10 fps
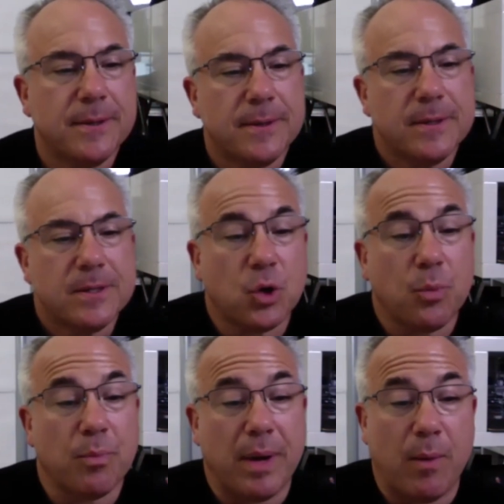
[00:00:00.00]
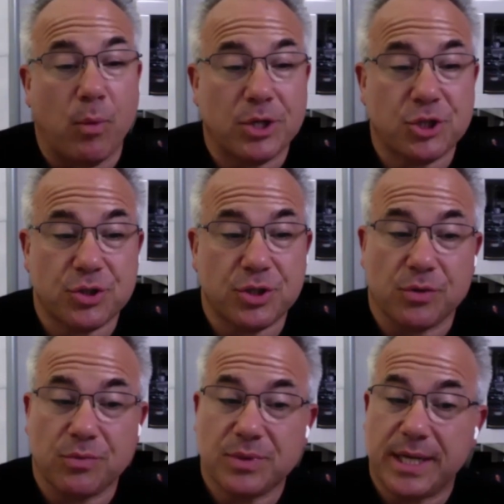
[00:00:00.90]
So, which,
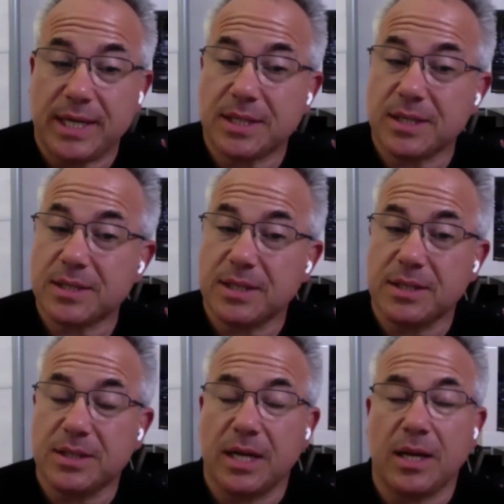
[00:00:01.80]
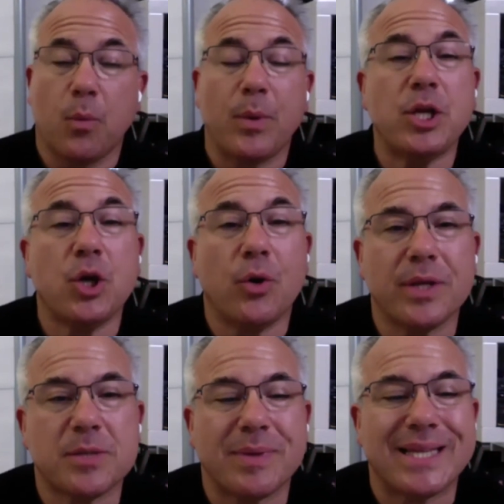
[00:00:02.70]
takes us in, and we know
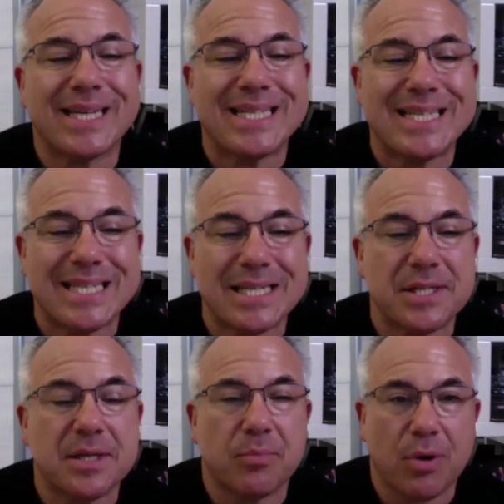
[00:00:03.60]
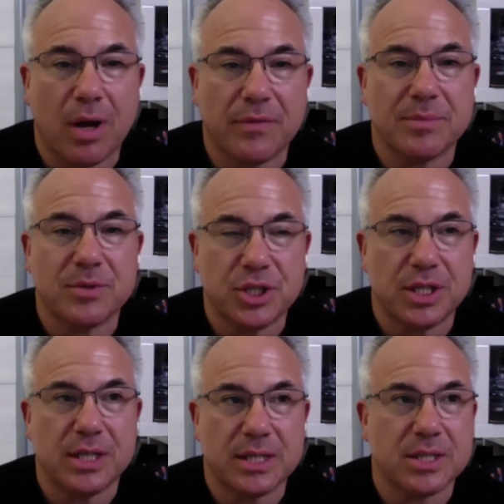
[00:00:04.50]
this, but the consistent profit
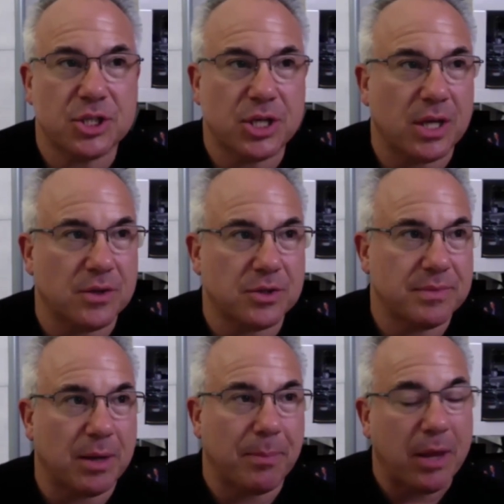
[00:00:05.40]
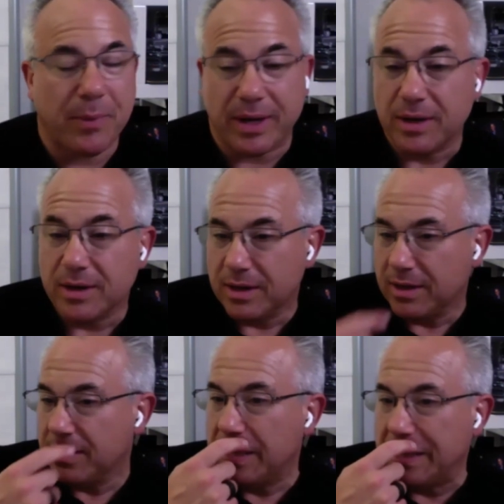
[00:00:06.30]
machine is the challenge. Now, by the way,
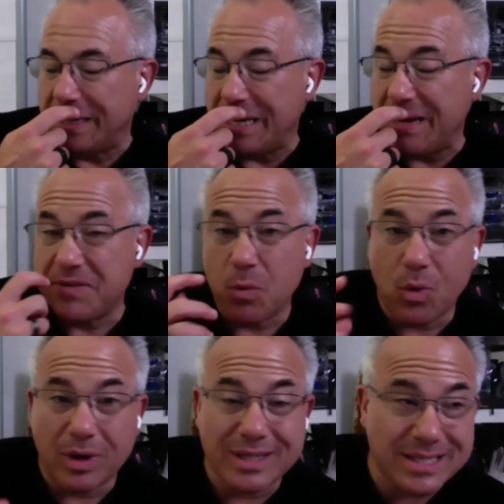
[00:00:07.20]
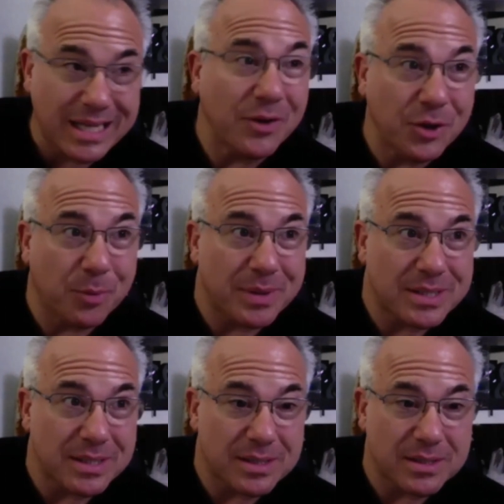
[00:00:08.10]
if you want to sell your
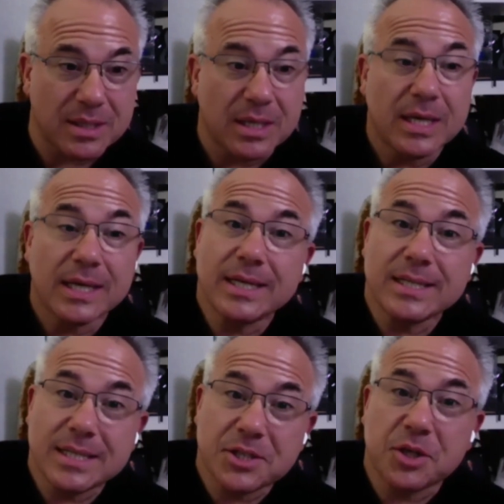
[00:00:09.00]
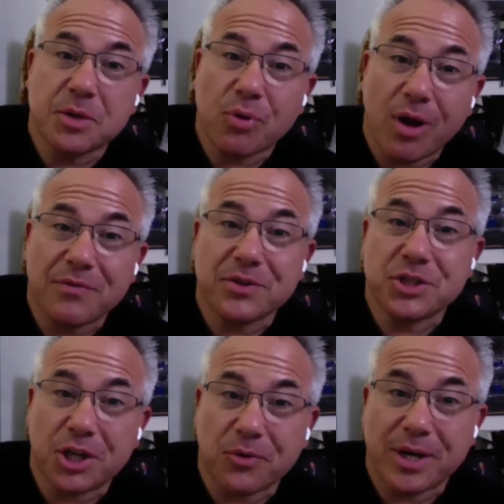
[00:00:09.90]
business consistent profit
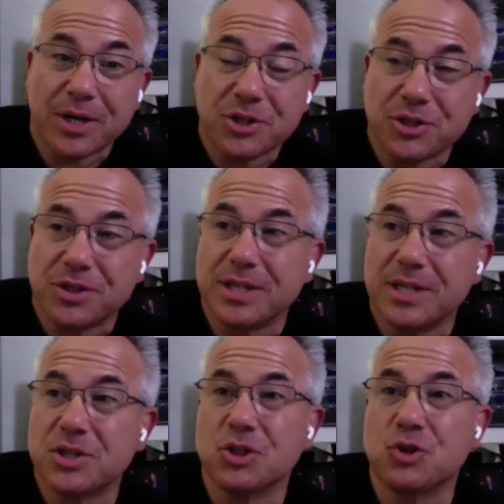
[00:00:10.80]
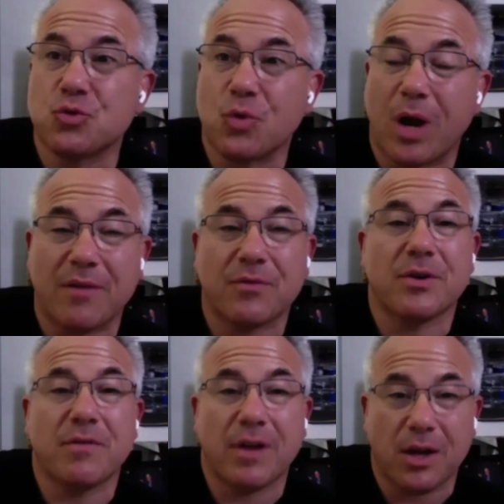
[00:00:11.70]
generation is a driver
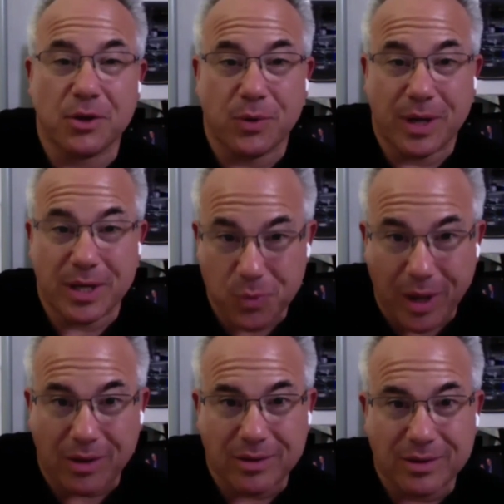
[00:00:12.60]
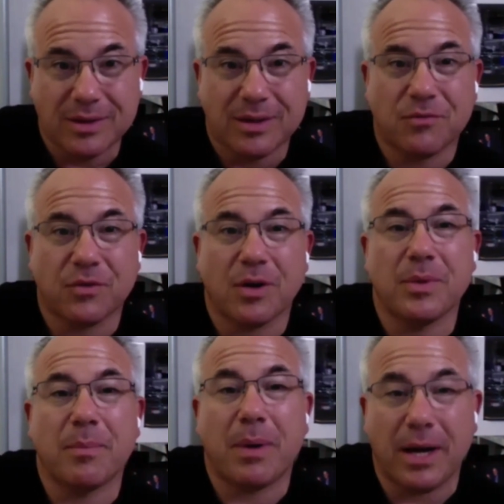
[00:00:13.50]
to value as well from
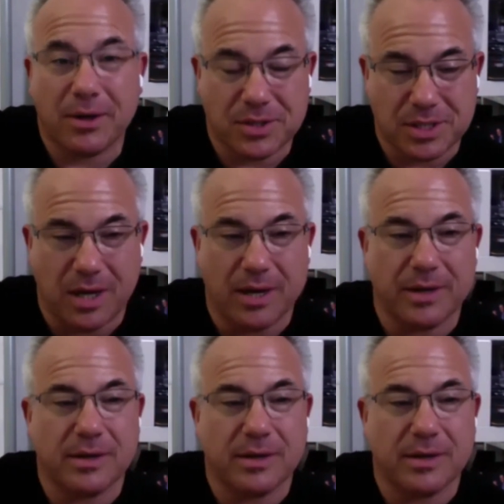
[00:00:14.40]
the buyer side.